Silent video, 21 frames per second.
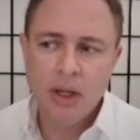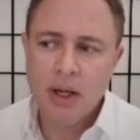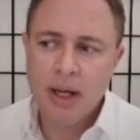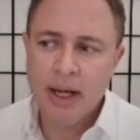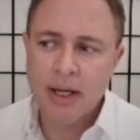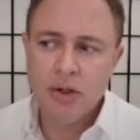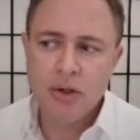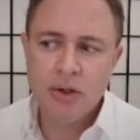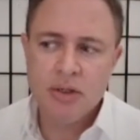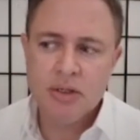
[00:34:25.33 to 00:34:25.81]

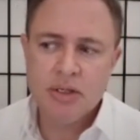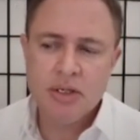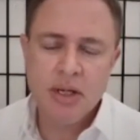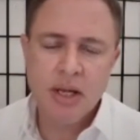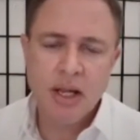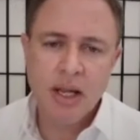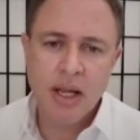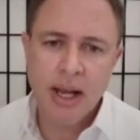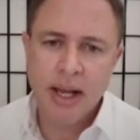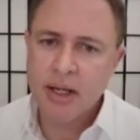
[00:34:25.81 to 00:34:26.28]
I
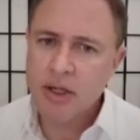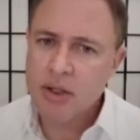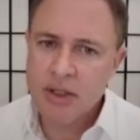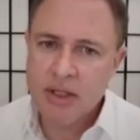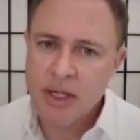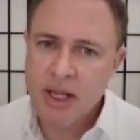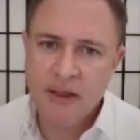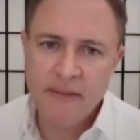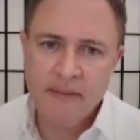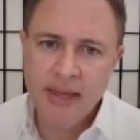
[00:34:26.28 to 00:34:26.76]

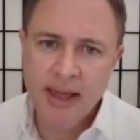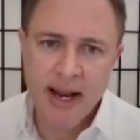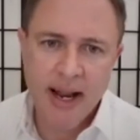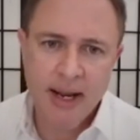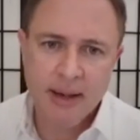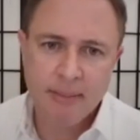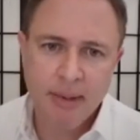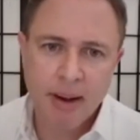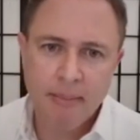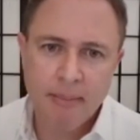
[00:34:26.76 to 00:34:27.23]
couldn't get that
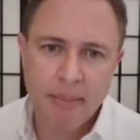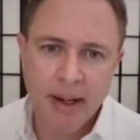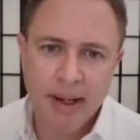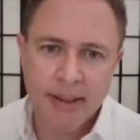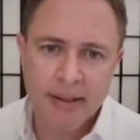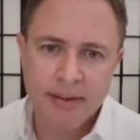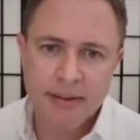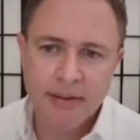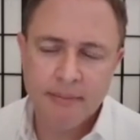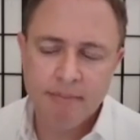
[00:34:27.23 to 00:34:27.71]
out of my
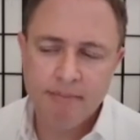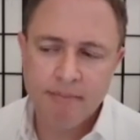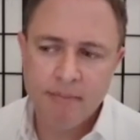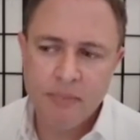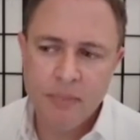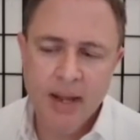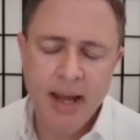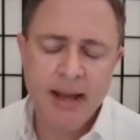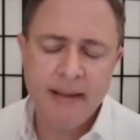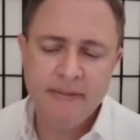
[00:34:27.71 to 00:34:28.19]
mind.
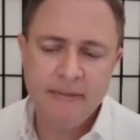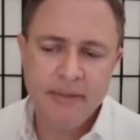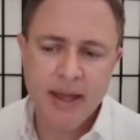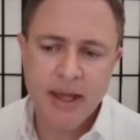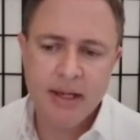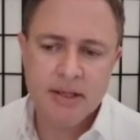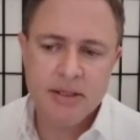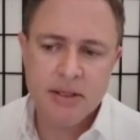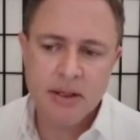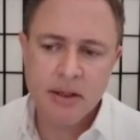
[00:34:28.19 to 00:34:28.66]

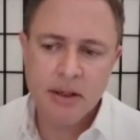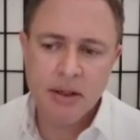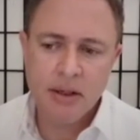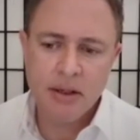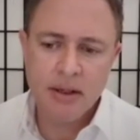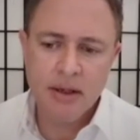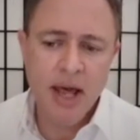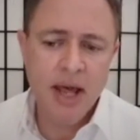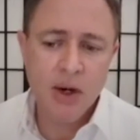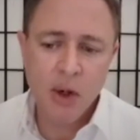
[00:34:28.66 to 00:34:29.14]
Not
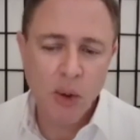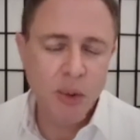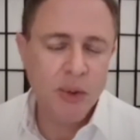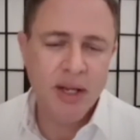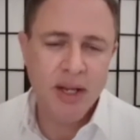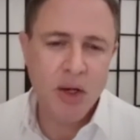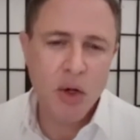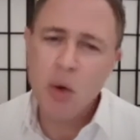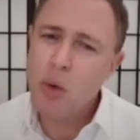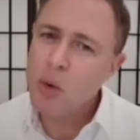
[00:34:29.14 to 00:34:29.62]

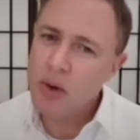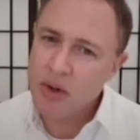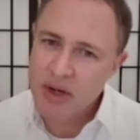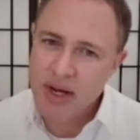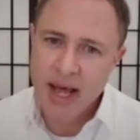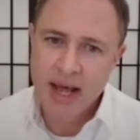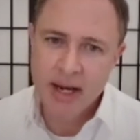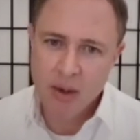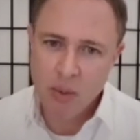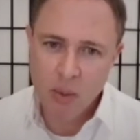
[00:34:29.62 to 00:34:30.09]
only who her
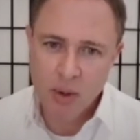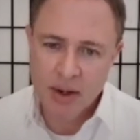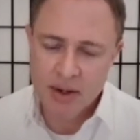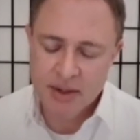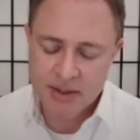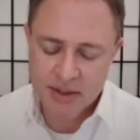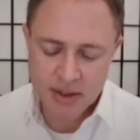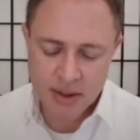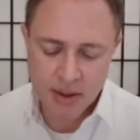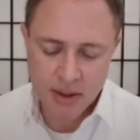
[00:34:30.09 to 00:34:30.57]
daddy
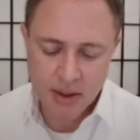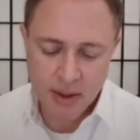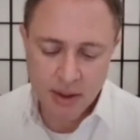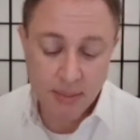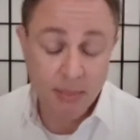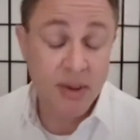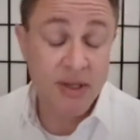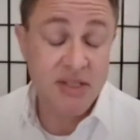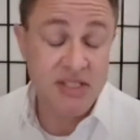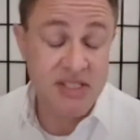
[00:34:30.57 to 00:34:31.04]
was,
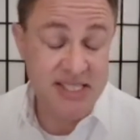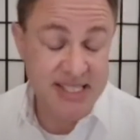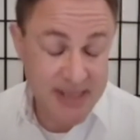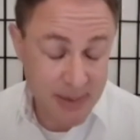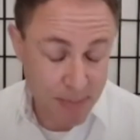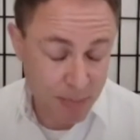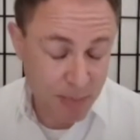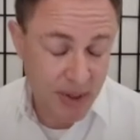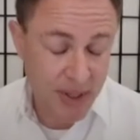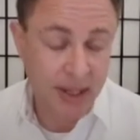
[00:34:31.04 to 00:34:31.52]
but
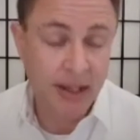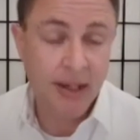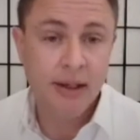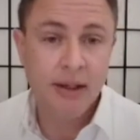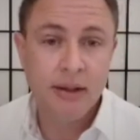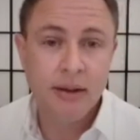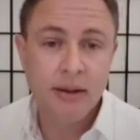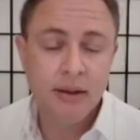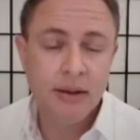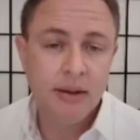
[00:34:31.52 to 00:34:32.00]
simply
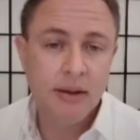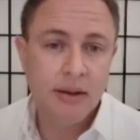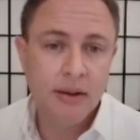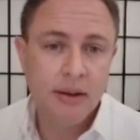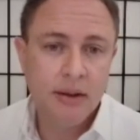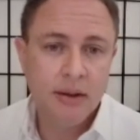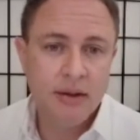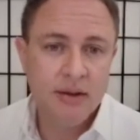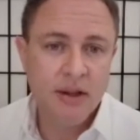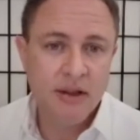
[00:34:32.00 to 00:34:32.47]

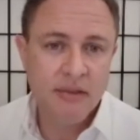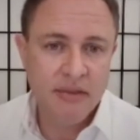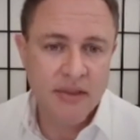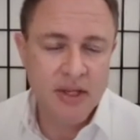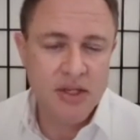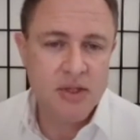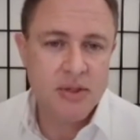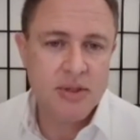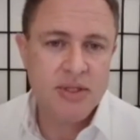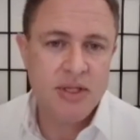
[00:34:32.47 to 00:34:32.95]
that
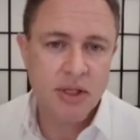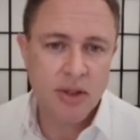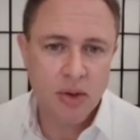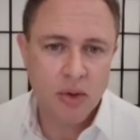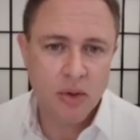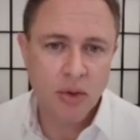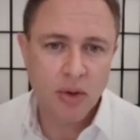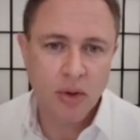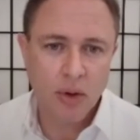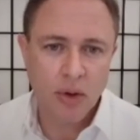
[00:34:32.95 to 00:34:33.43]
this was a
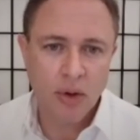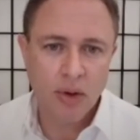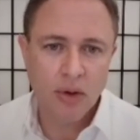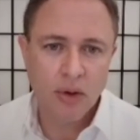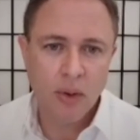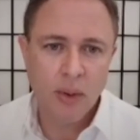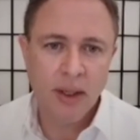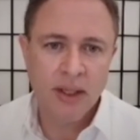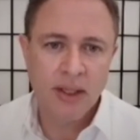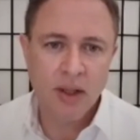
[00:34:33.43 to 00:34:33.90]
little girl
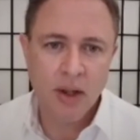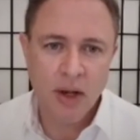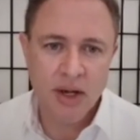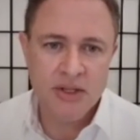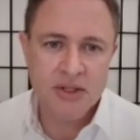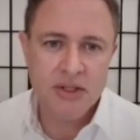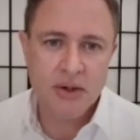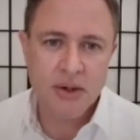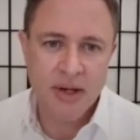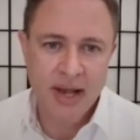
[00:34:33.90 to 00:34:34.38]
who had
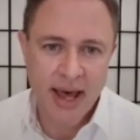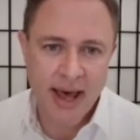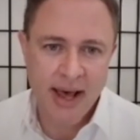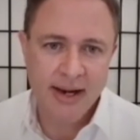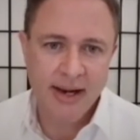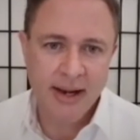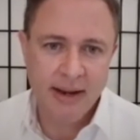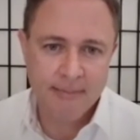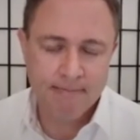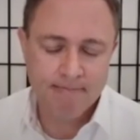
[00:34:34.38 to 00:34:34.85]
lost her
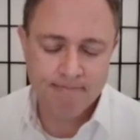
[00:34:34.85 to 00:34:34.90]
daddy.